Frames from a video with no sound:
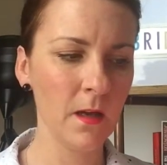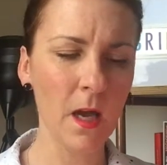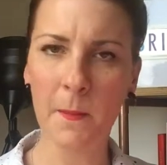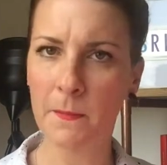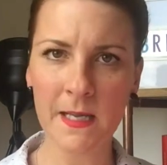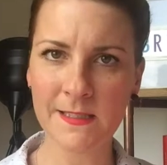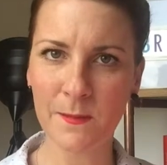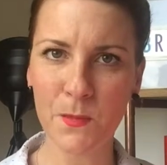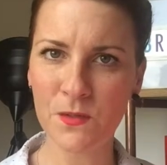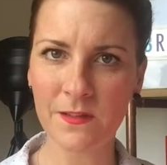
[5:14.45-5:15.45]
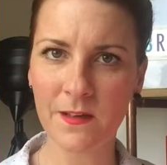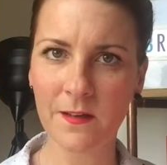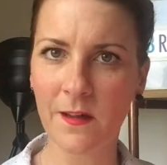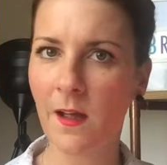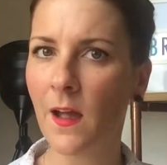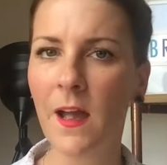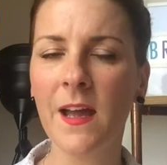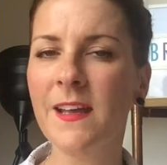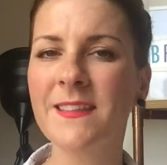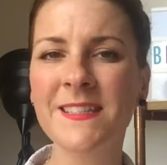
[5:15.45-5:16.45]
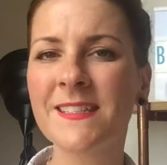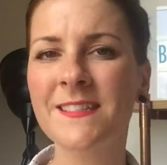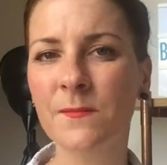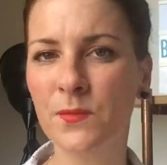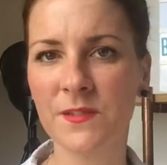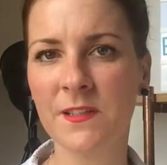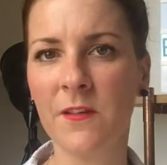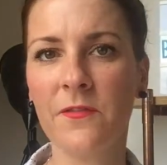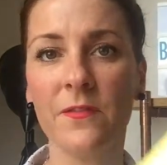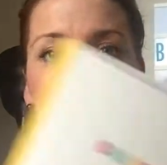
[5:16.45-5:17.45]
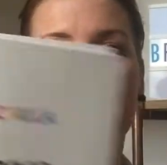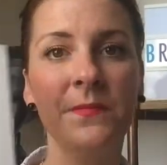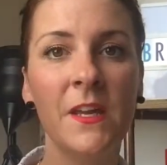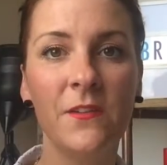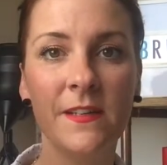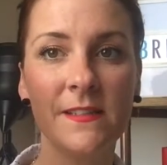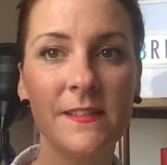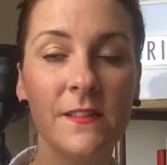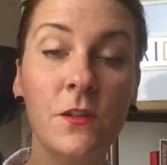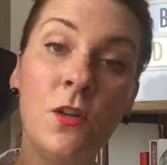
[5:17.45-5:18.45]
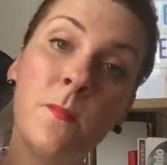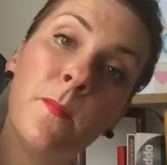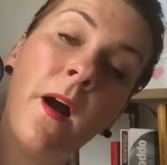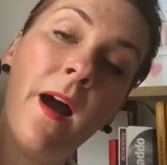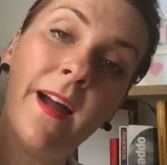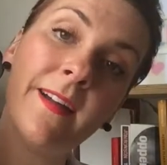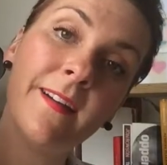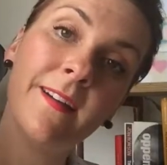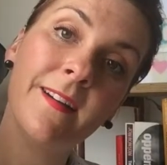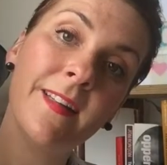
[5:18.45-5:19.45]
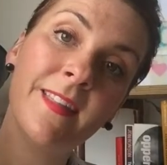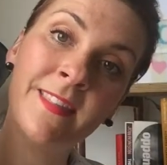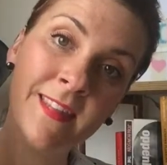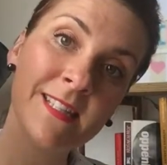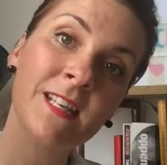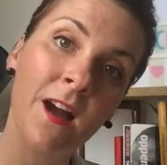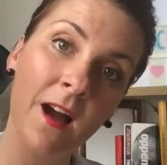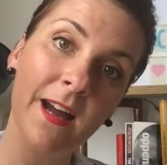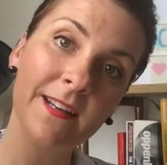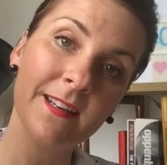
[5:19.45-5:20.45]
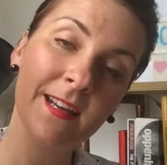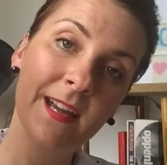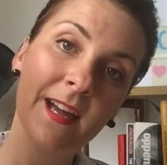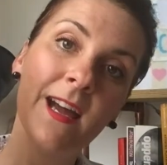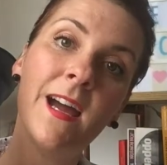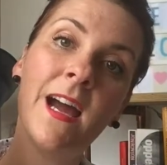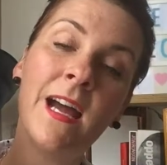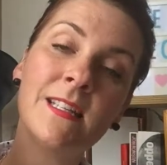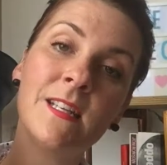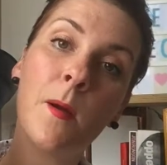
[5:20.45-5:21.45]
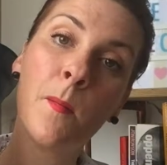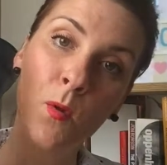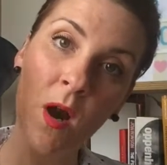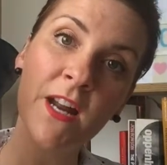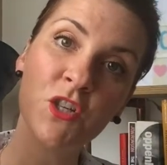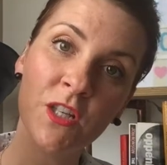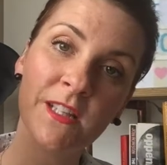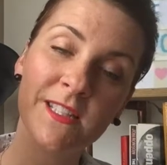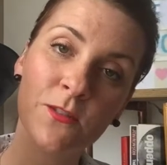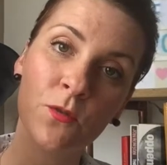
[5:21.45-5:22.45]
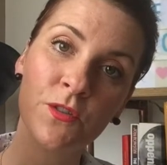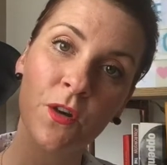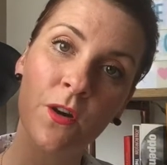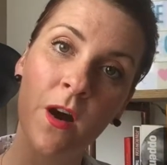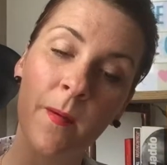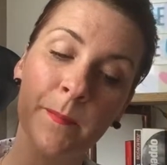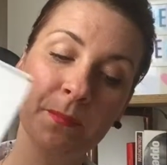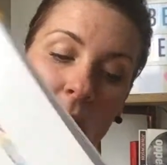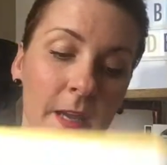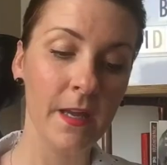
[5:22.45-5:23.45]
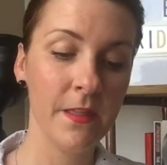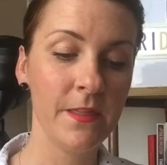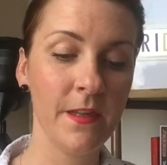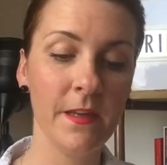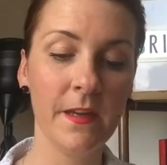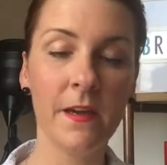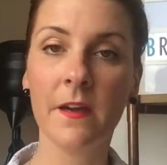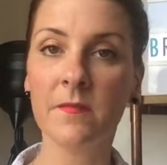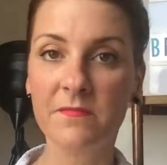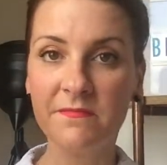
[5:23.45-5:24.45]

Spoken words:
amazing music. This is simple stuff. There it is. You can buy this guide at bridechillastore.com. The